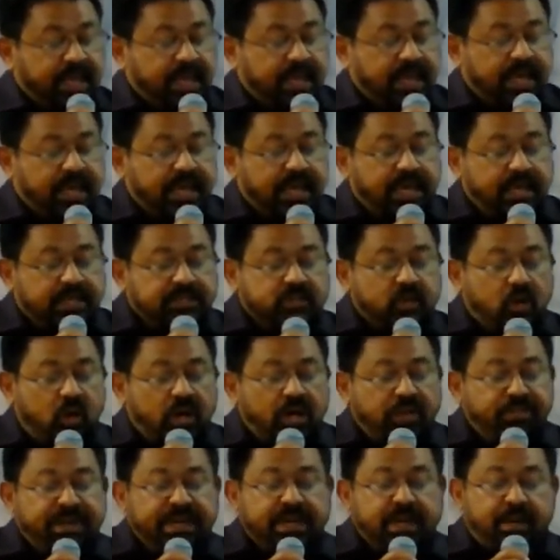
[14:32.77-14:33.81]
here
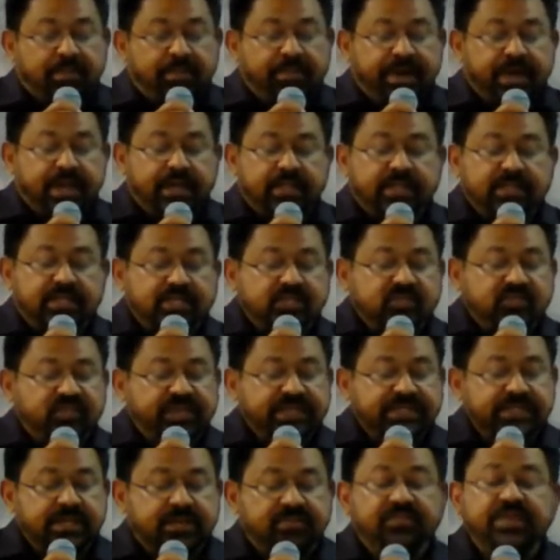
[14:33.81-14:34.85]
solomon compared this
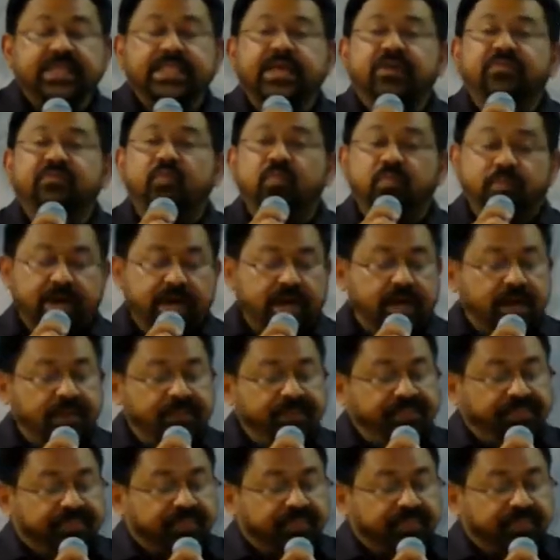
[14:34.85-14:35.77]
wisdom with a woman